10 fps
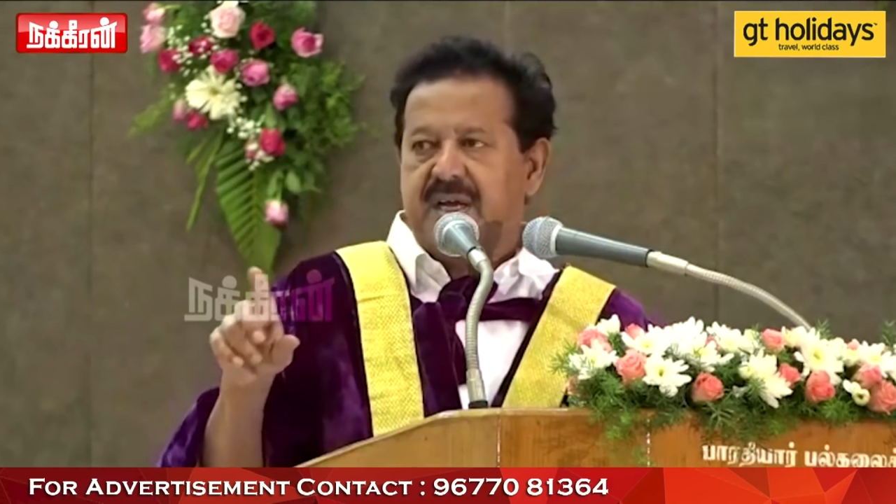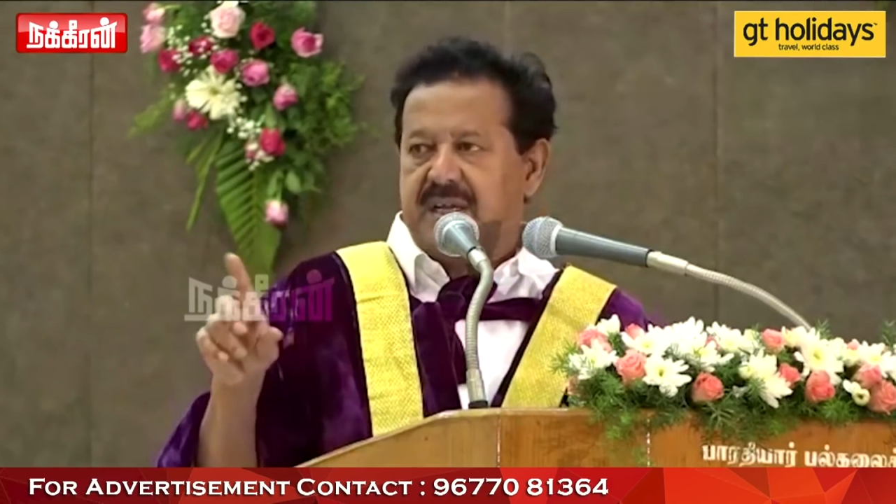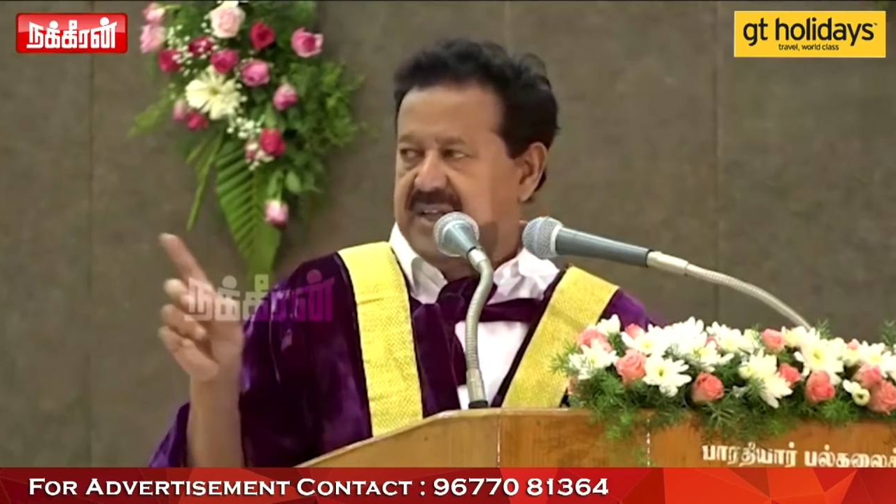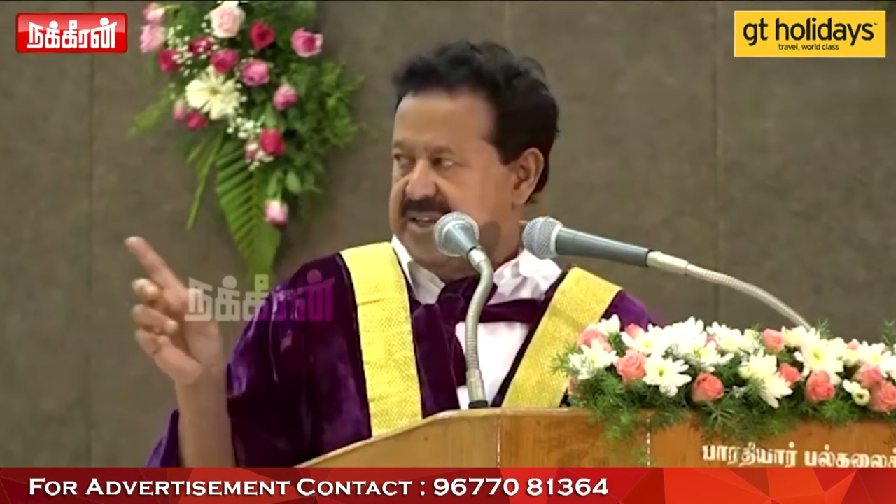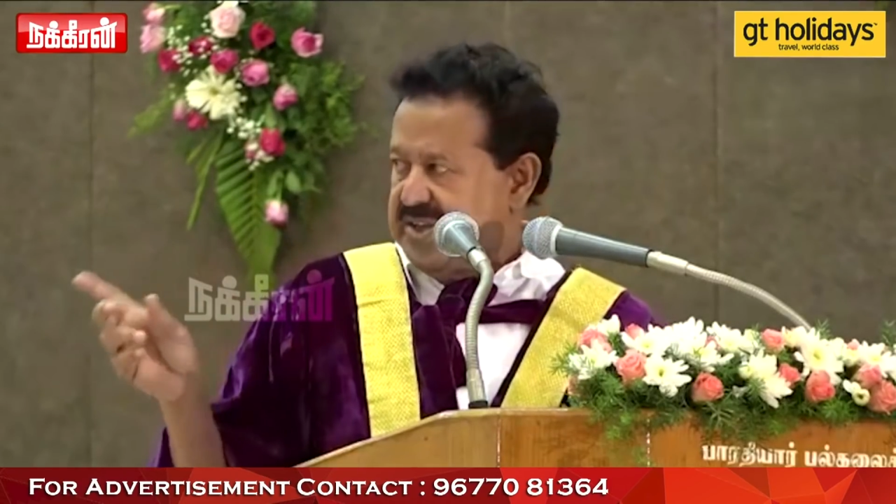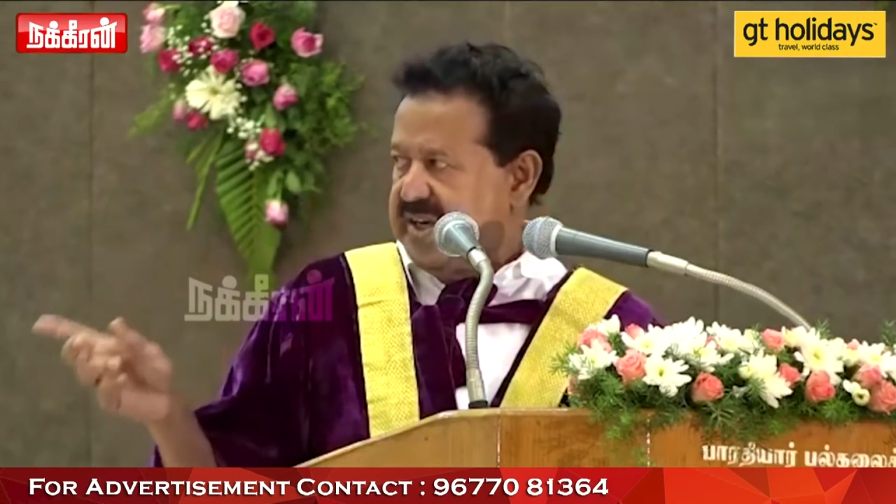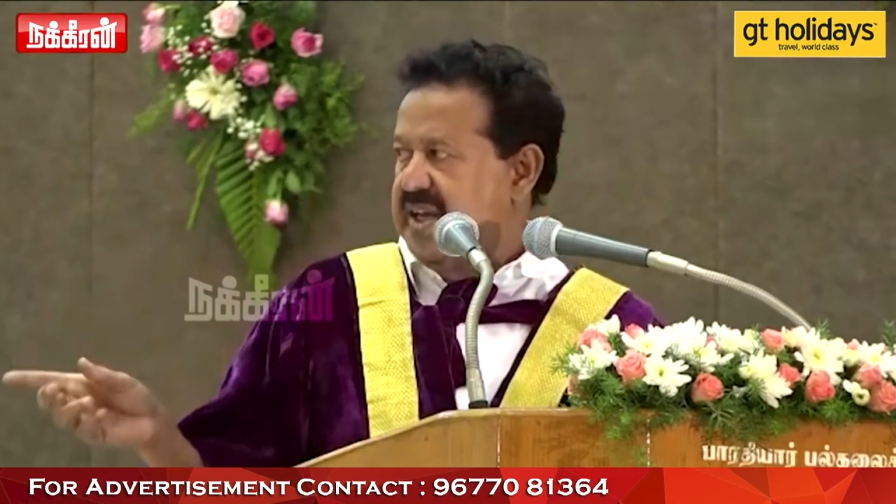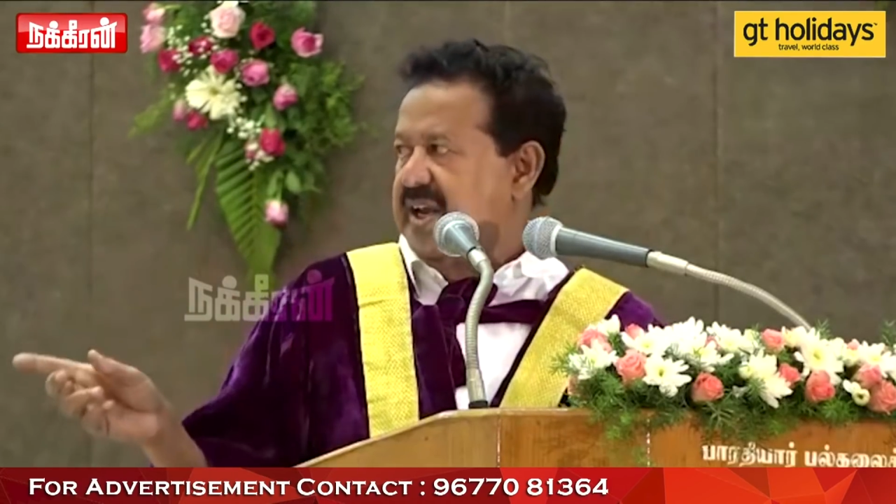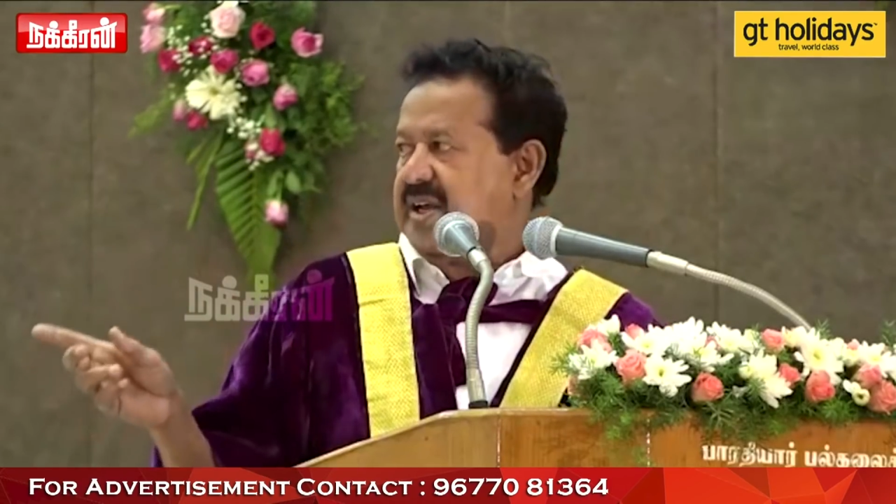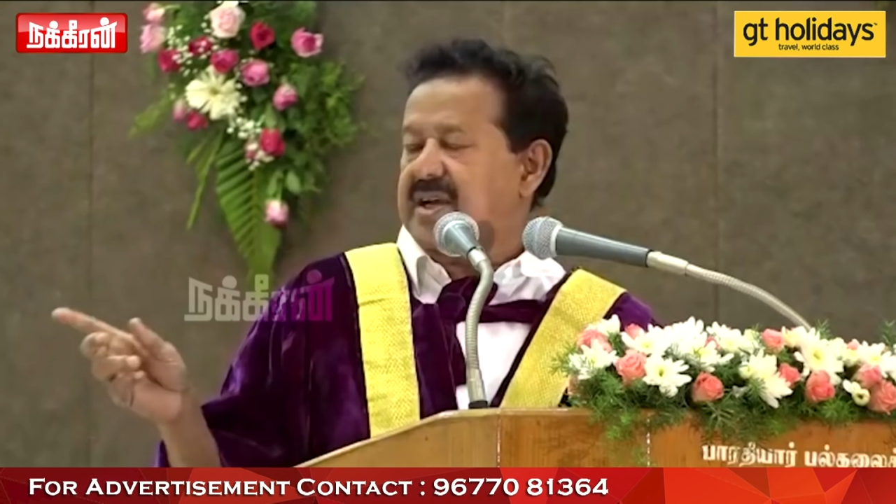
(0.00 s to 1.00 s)
in the
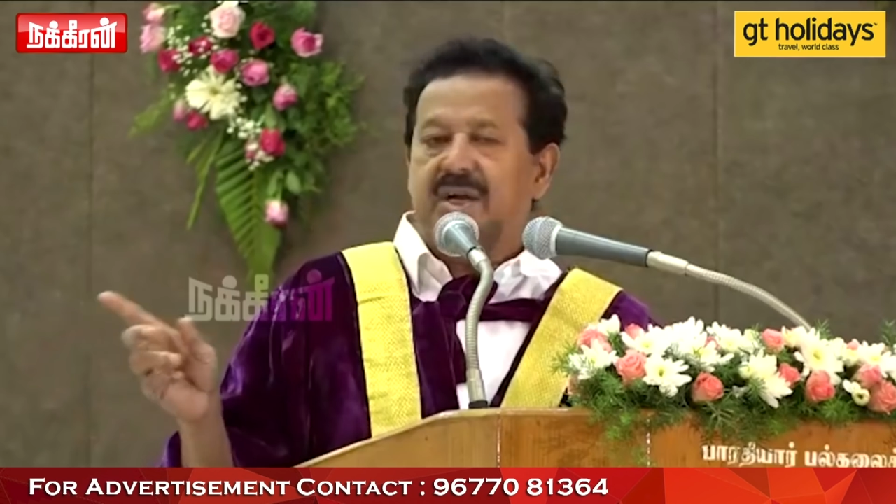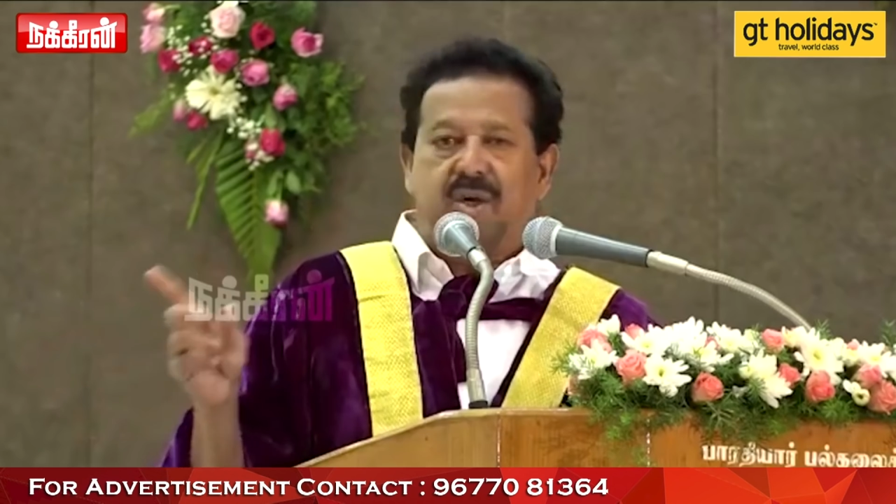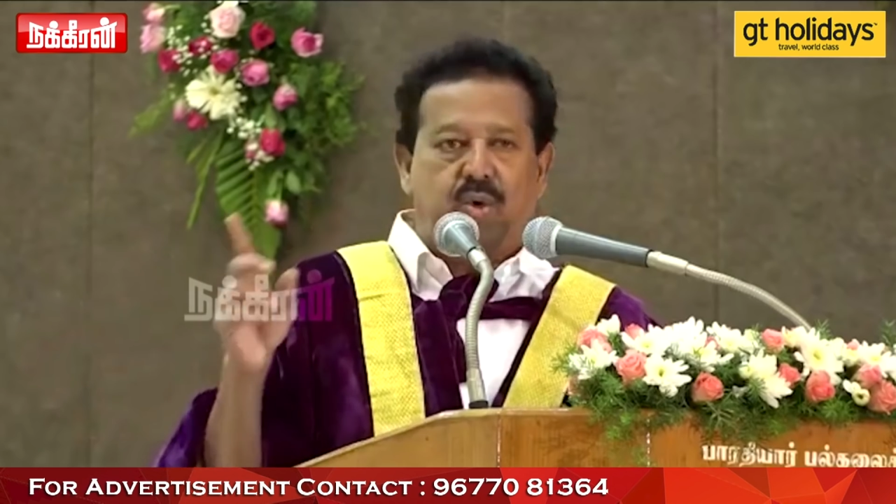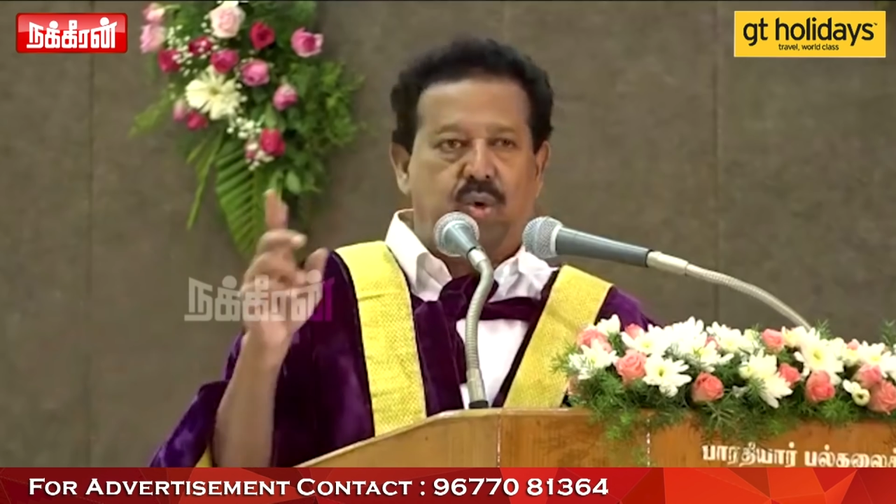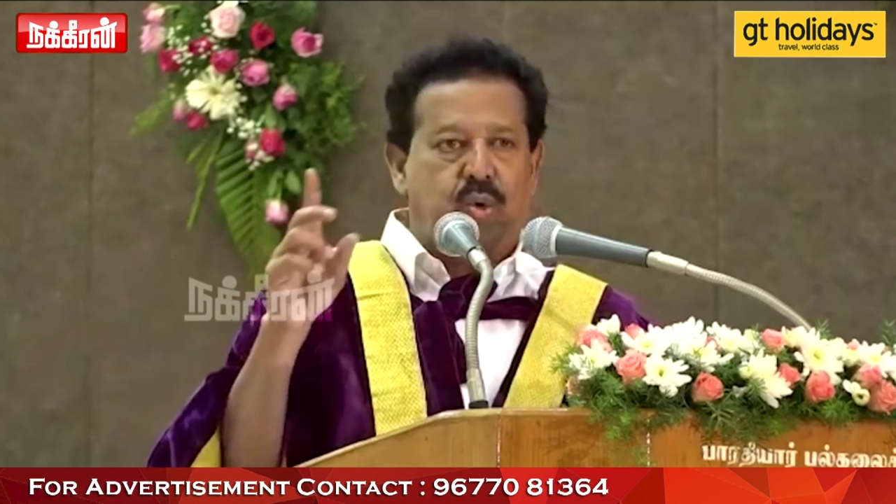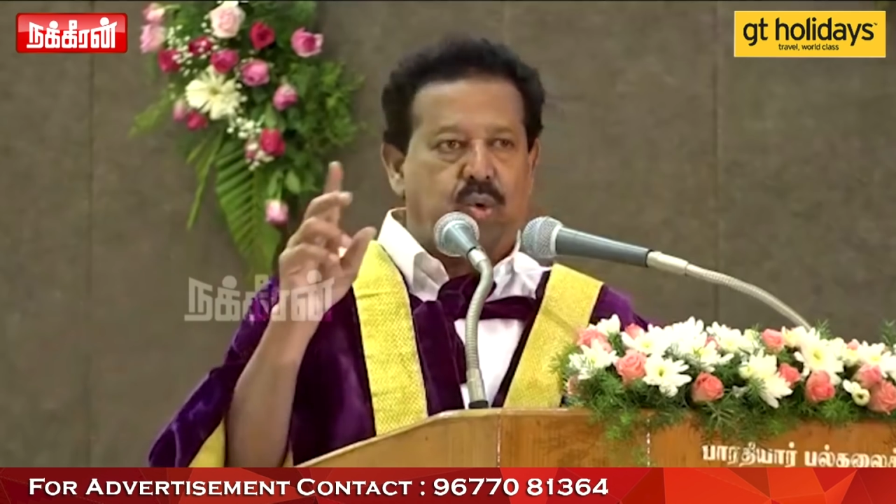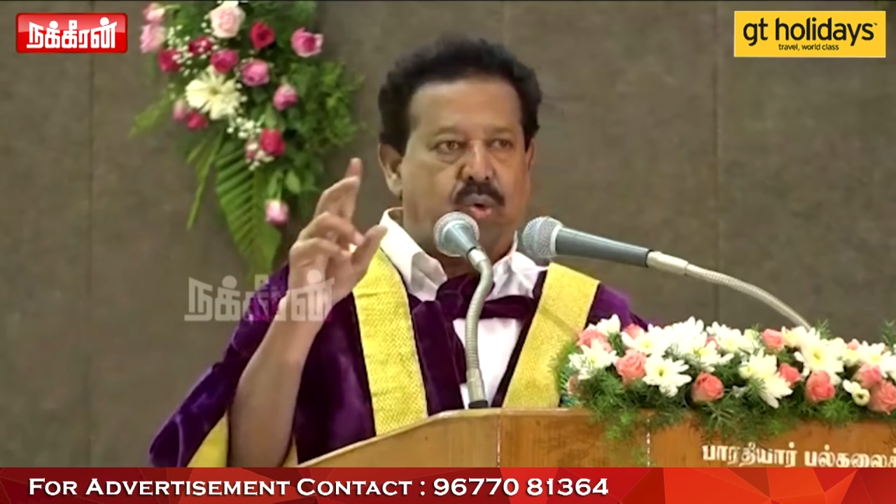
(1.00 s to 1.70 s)
engineering to